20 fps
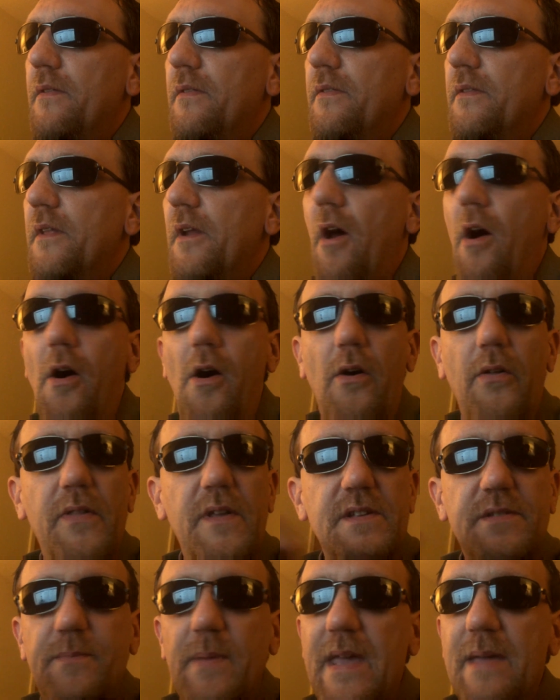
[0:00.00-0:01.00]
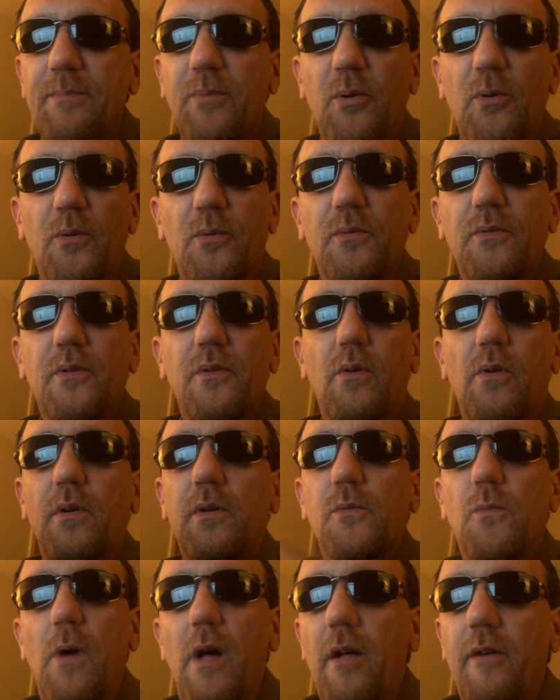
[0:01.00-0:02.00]
that all these people
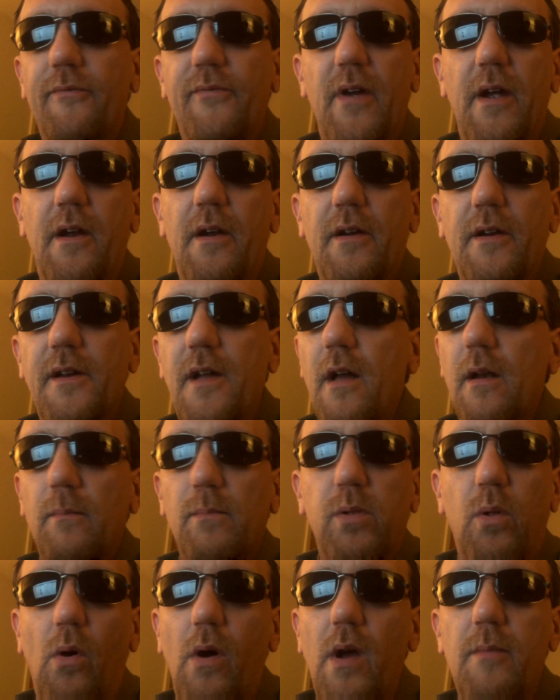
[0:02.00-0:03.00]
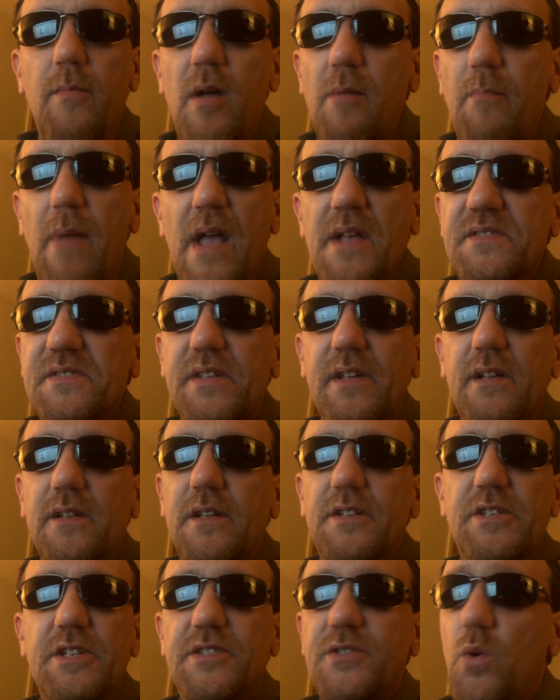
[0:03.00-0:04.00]
on welfare and unemployment
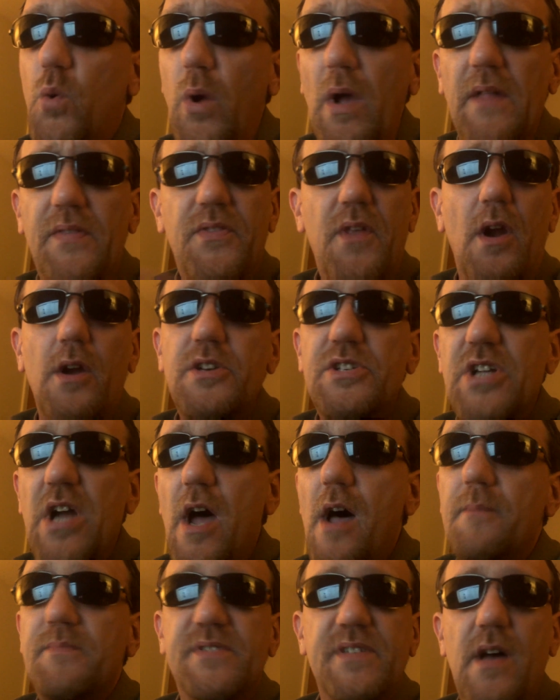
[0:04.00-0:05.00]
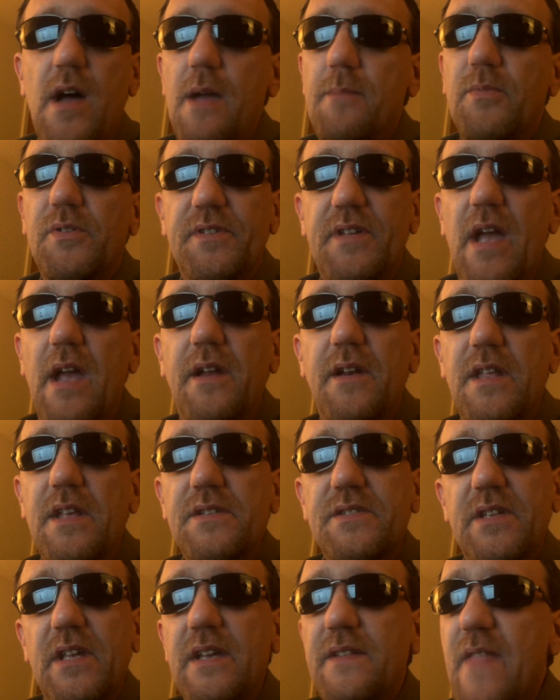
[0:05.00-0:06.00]
basically just quit their jobs
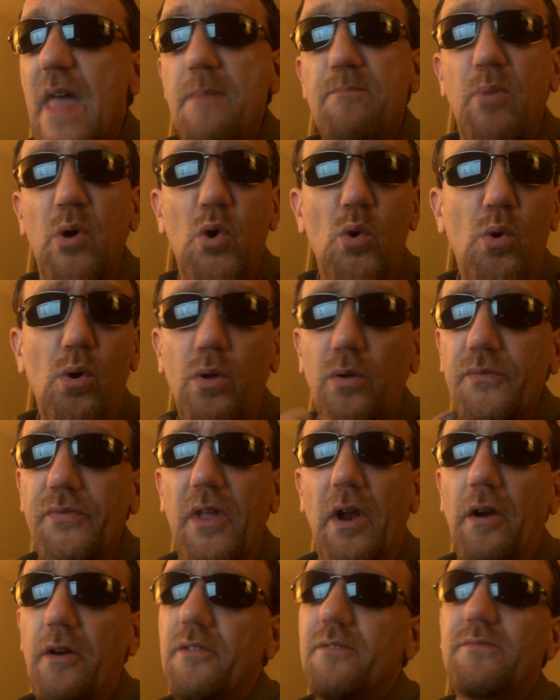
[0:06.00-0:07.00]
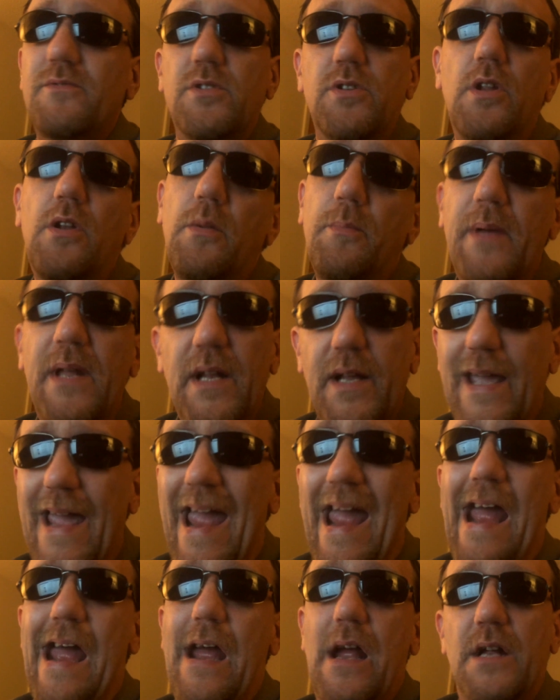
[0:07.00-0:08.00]
simultaneously, and they pooled their little bit of
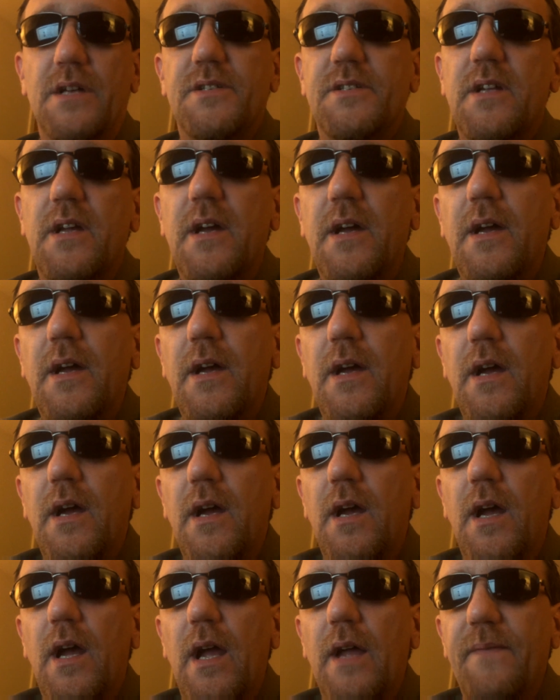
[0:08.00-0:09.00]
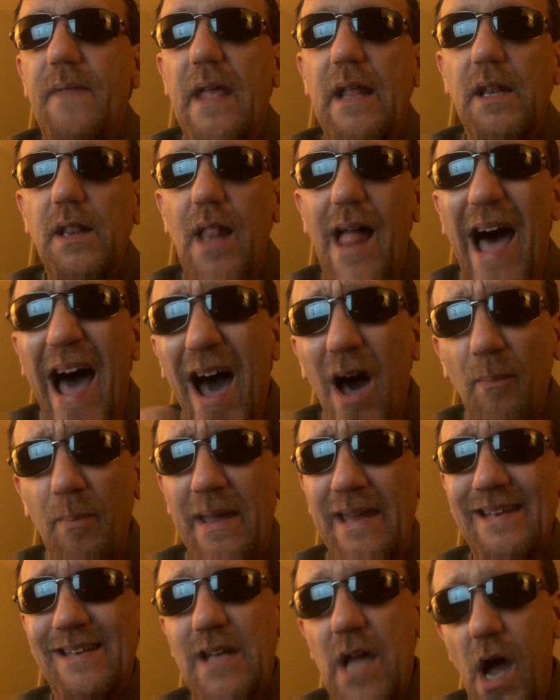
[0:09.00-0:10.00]
cash, and they
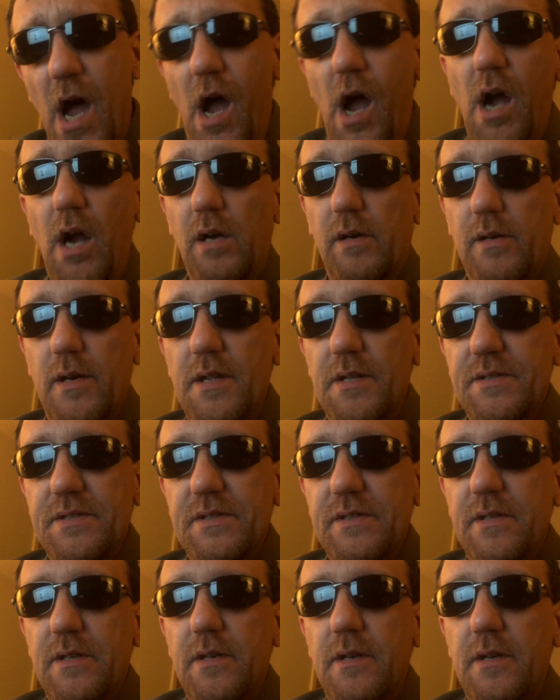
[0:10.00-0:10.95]
lobbied Congress